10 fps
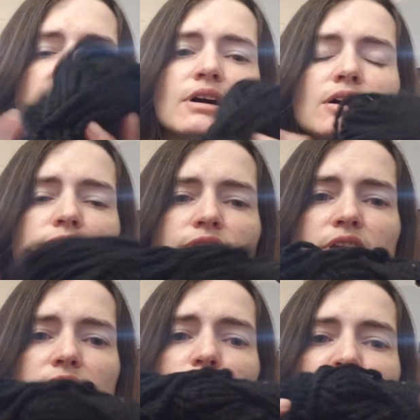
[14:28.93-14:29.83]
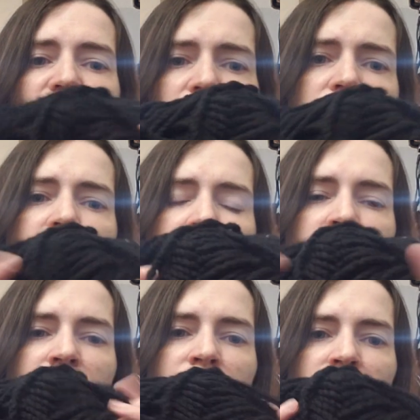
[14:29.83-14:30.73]
of the black
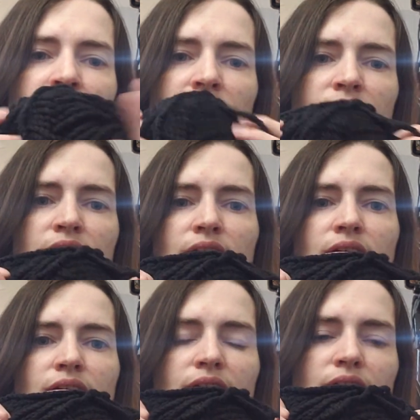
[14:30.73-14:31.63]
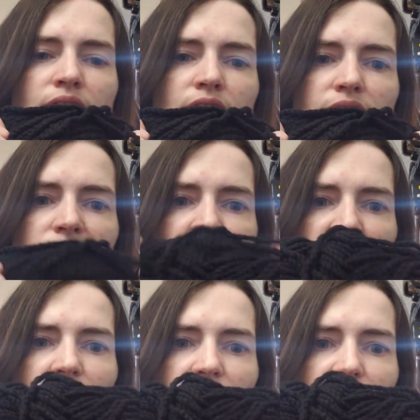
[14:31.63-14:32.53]
charisma
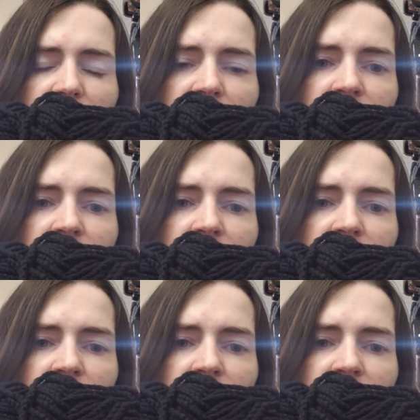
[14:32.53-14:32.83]
yarn.